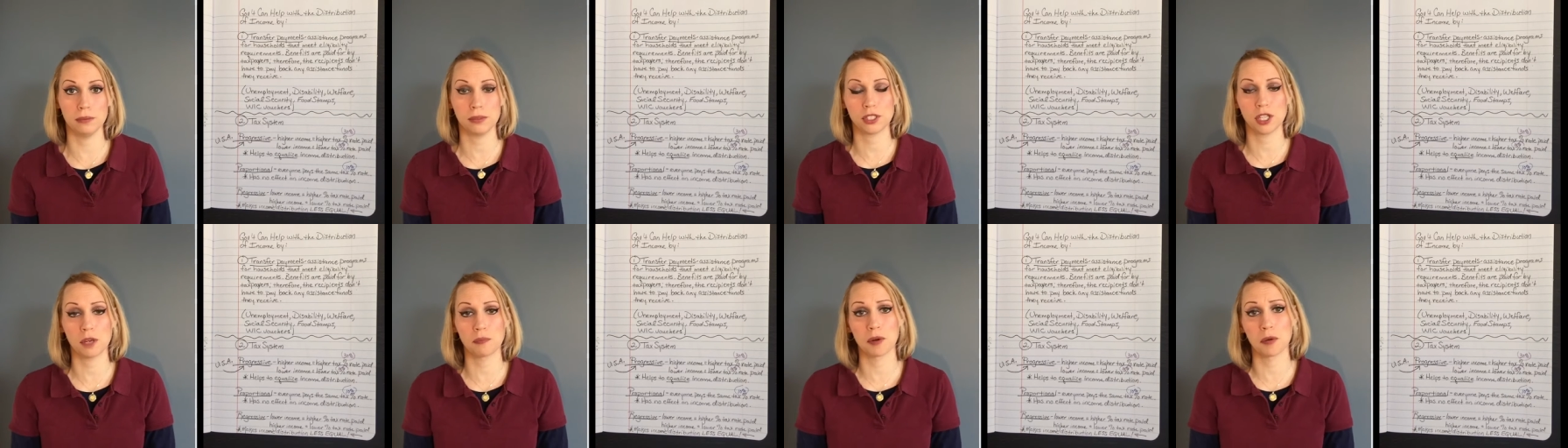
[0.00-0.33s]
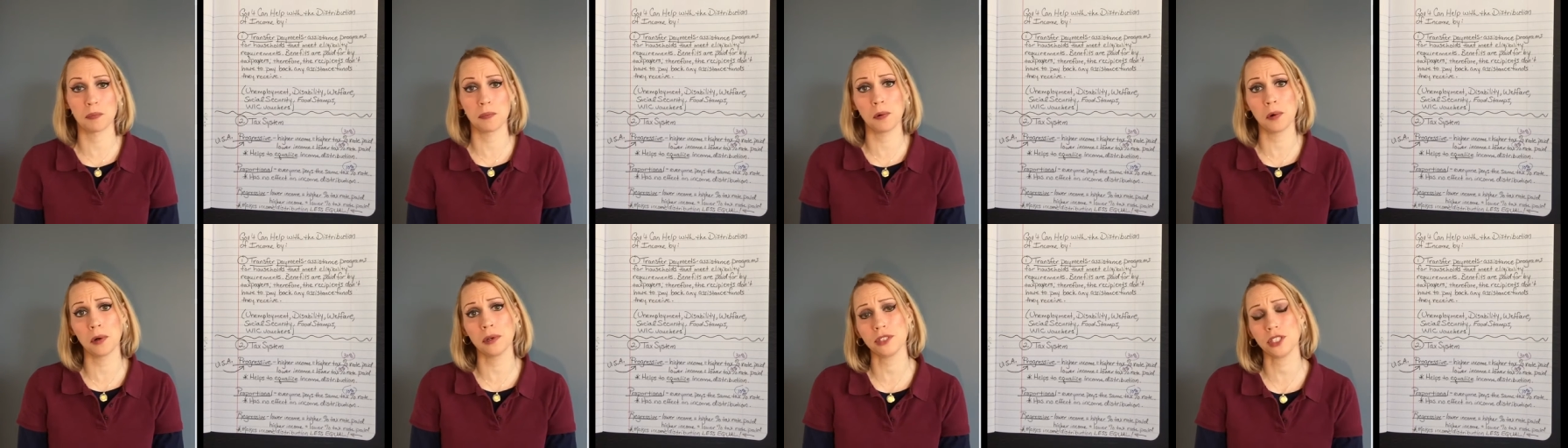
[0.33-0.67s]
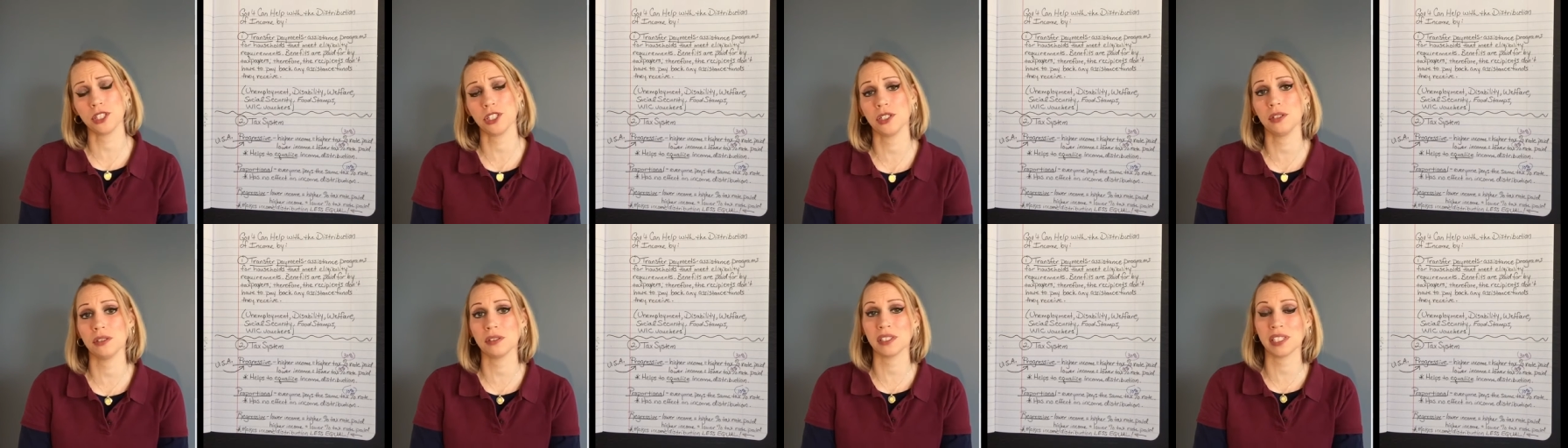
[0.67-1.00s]
So
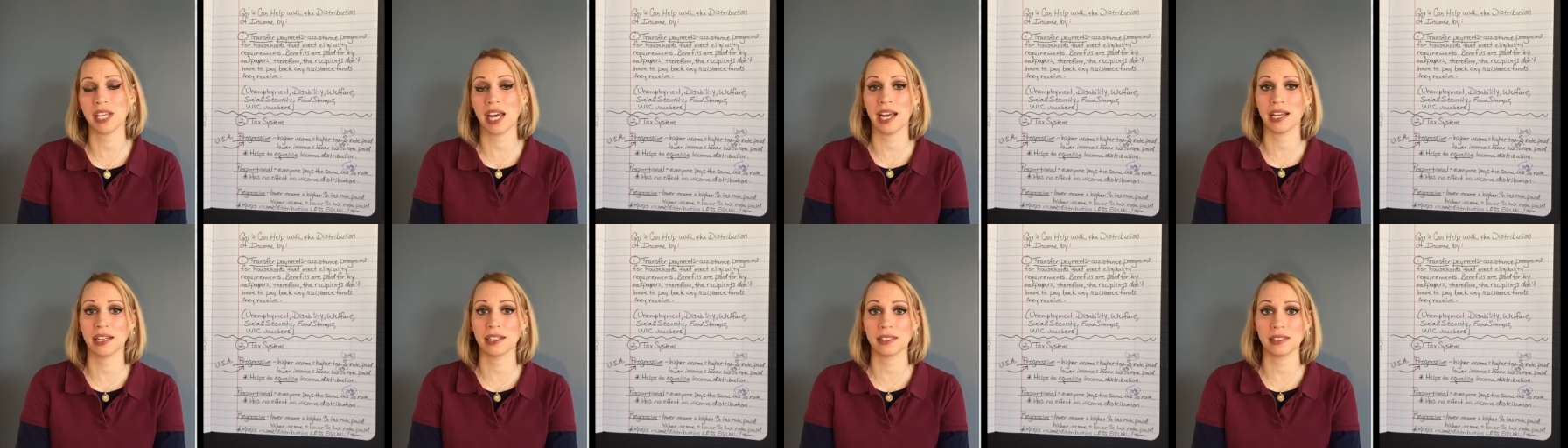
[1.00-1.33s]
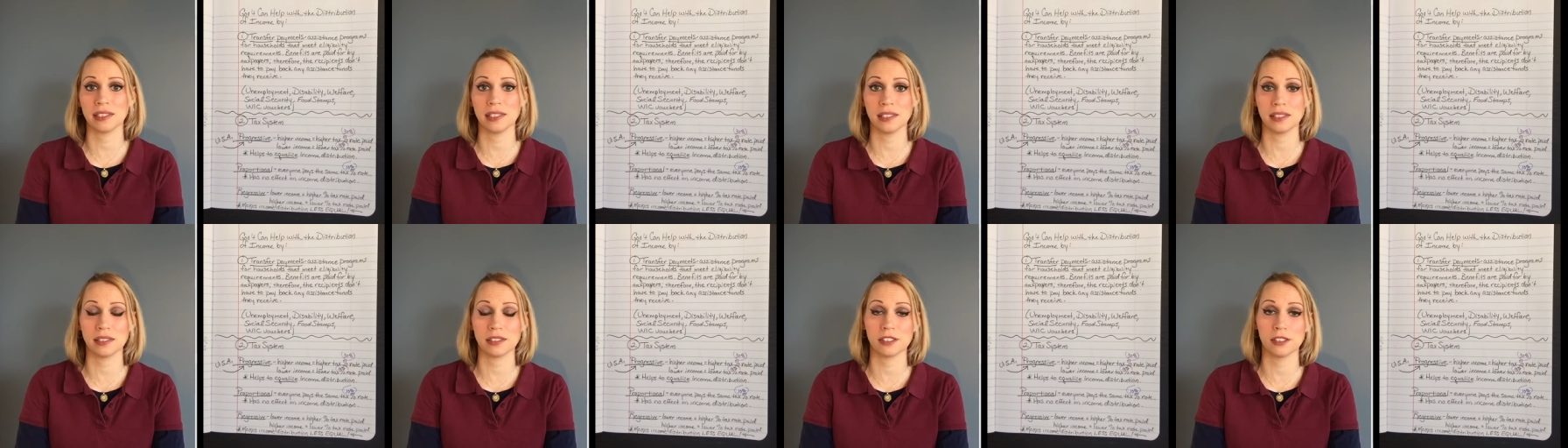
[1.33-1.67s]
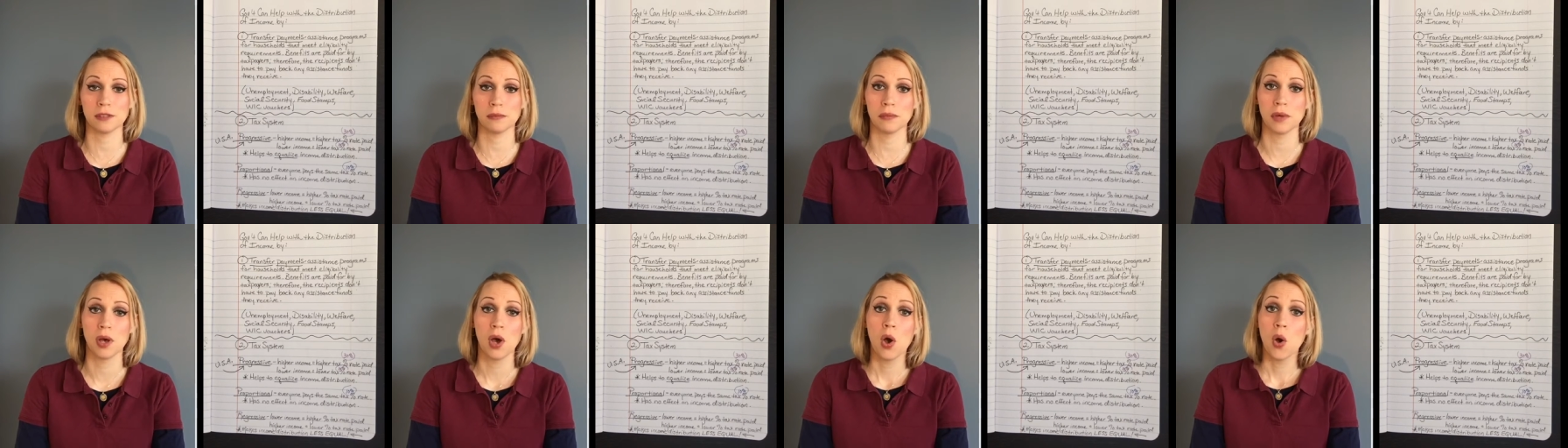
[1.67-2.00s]
proportional tax
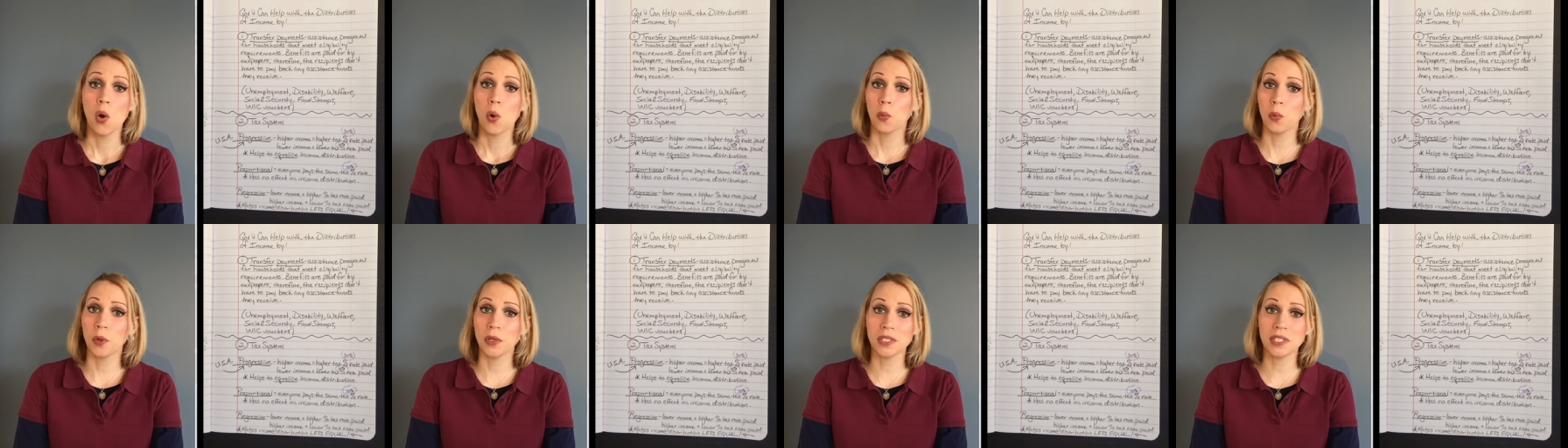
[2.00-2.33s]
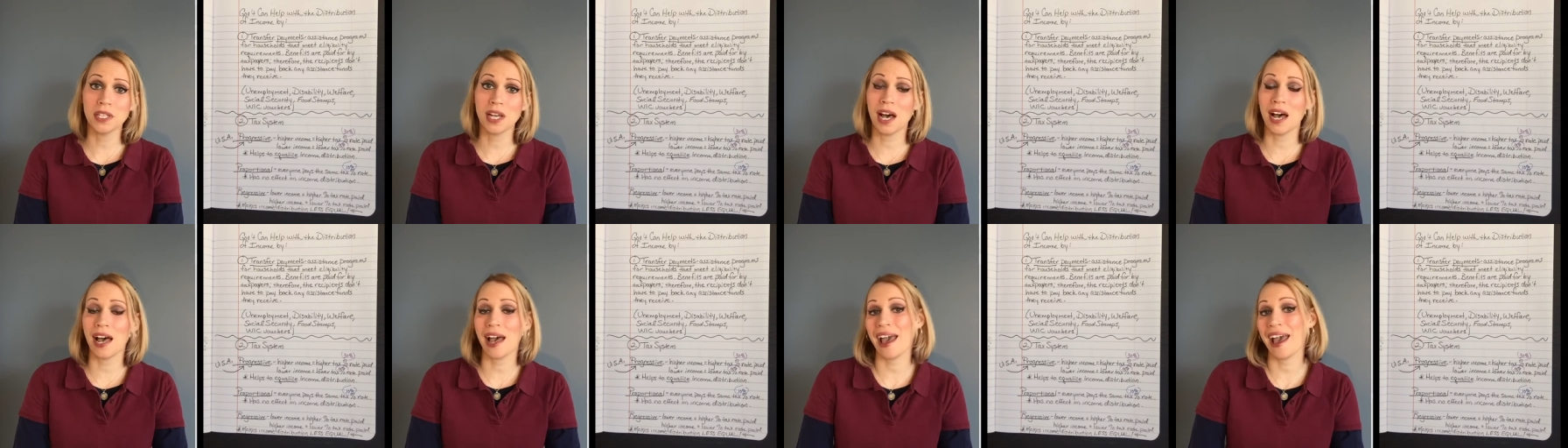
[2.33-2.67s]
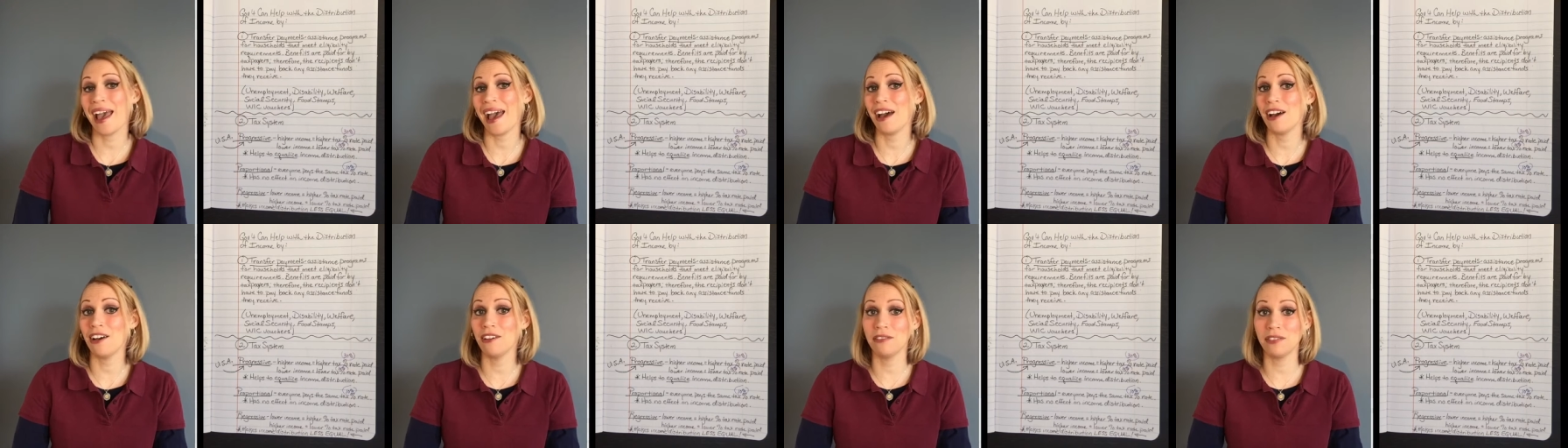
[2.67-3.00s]
system would not
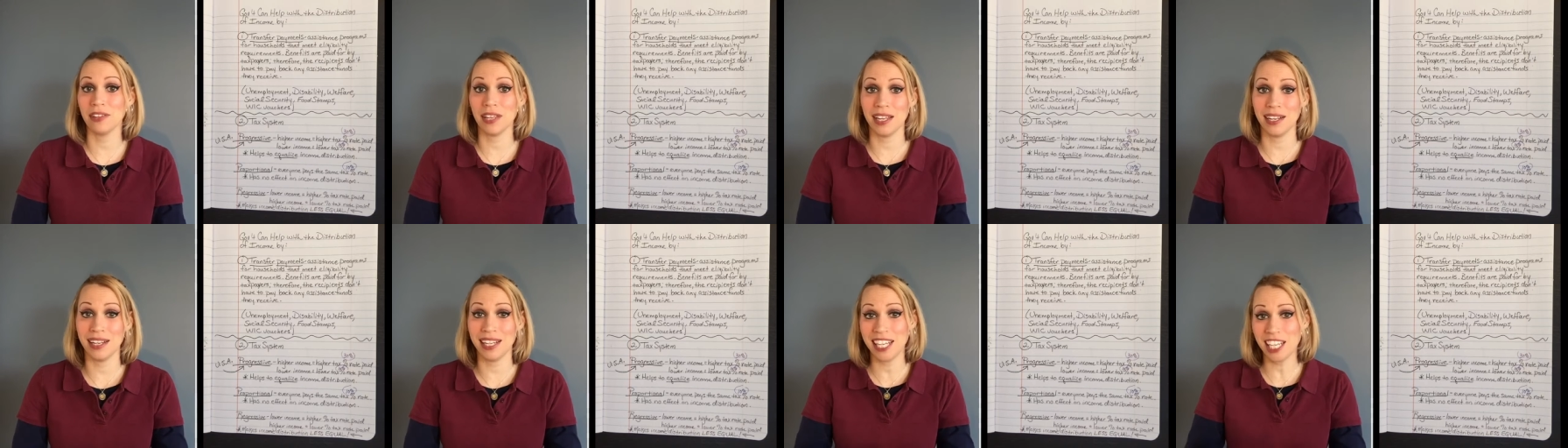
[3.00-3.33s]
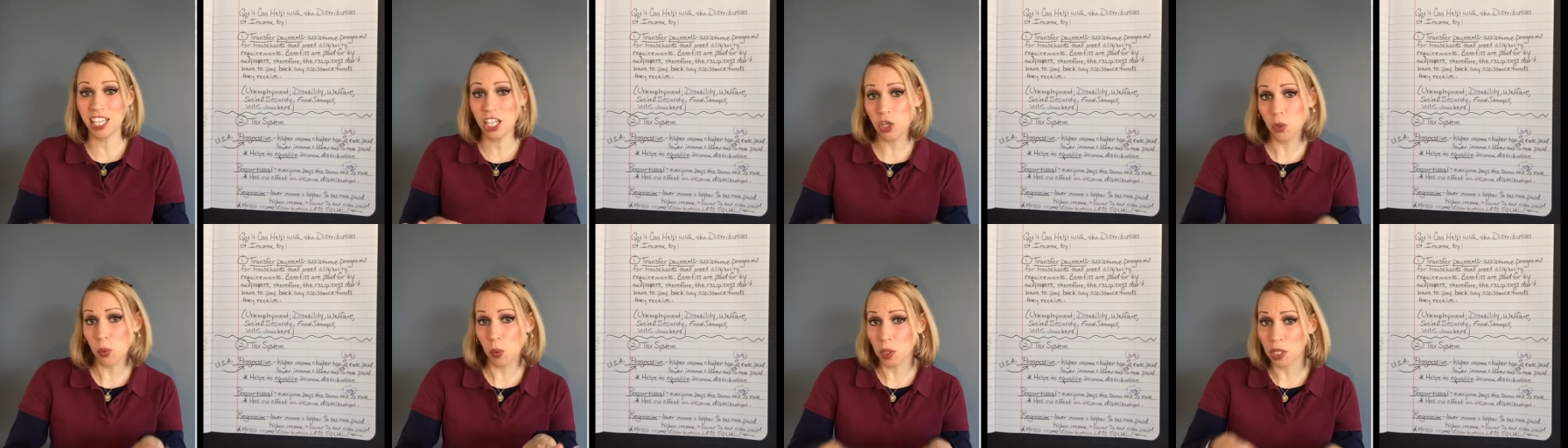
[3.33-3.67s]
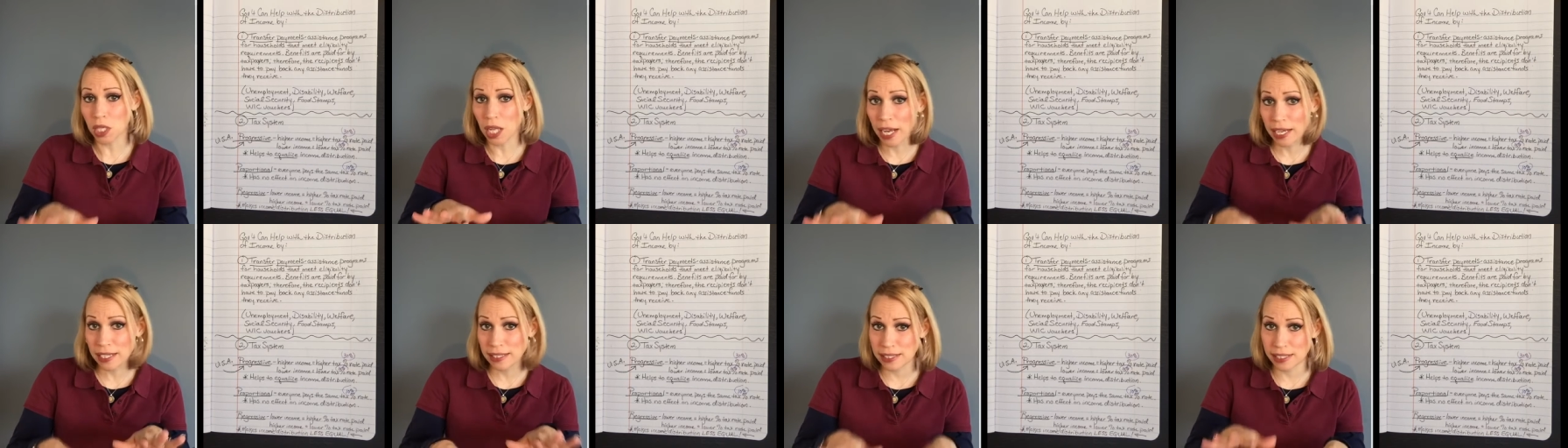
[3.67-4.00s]
have an
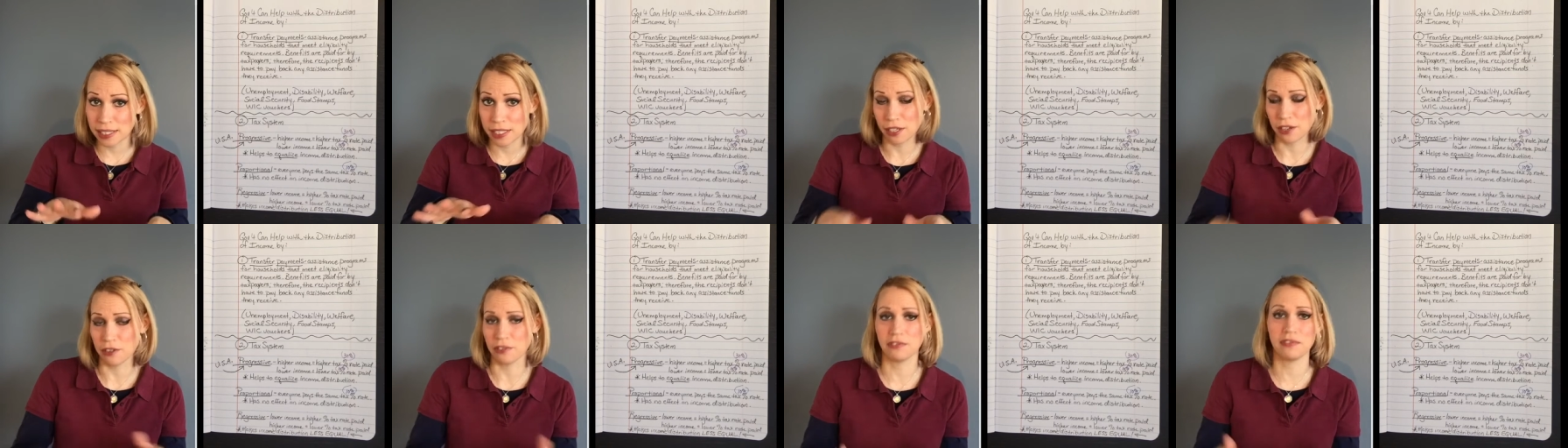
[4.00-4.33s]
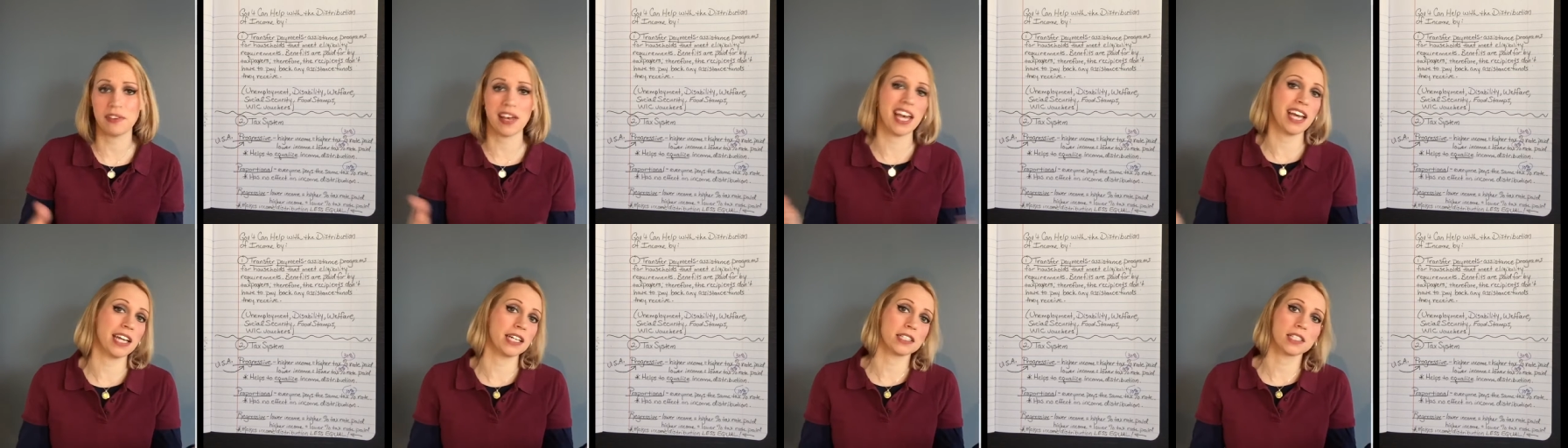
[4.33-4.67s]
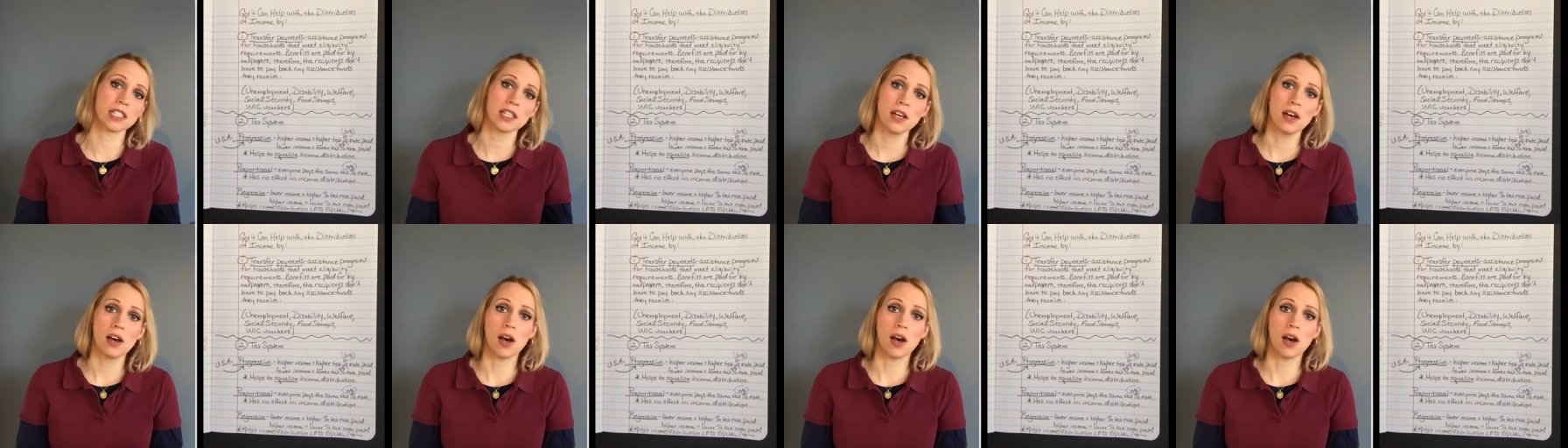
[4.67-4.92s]
equalizing effect